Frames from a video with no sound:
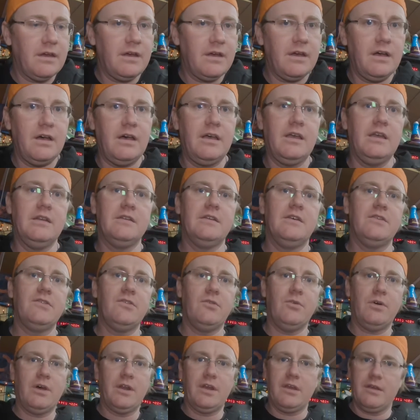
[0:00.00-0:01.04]
It
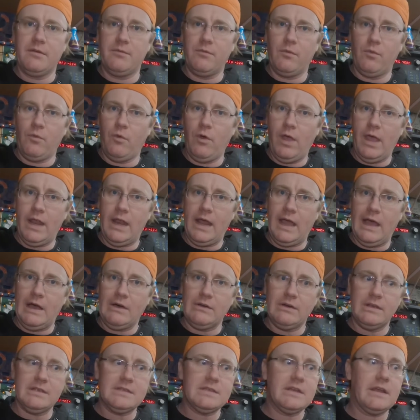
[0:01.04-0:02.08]
doesn't want to wet
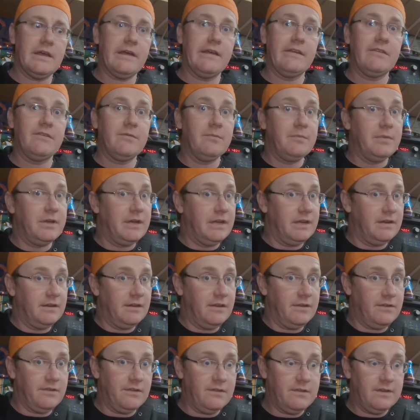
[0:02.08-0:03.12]
out as nice, but it
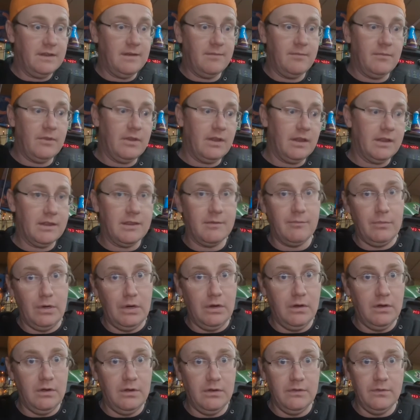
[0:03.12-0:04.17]
doesn't seem like the
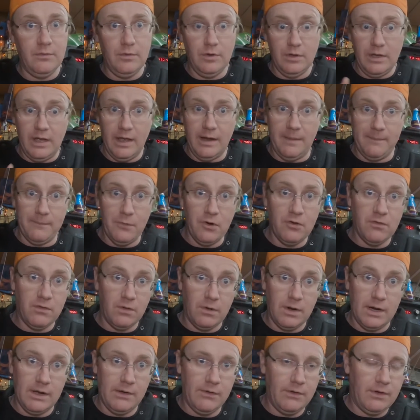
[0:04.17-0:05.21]
ball will kind of move
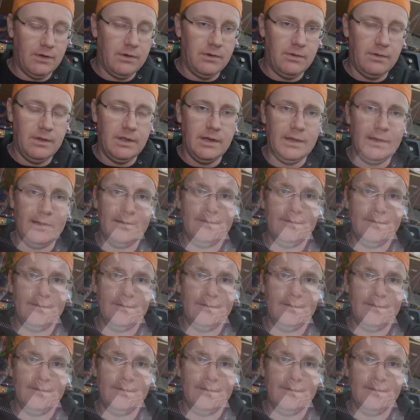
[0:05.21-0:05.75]
around a whole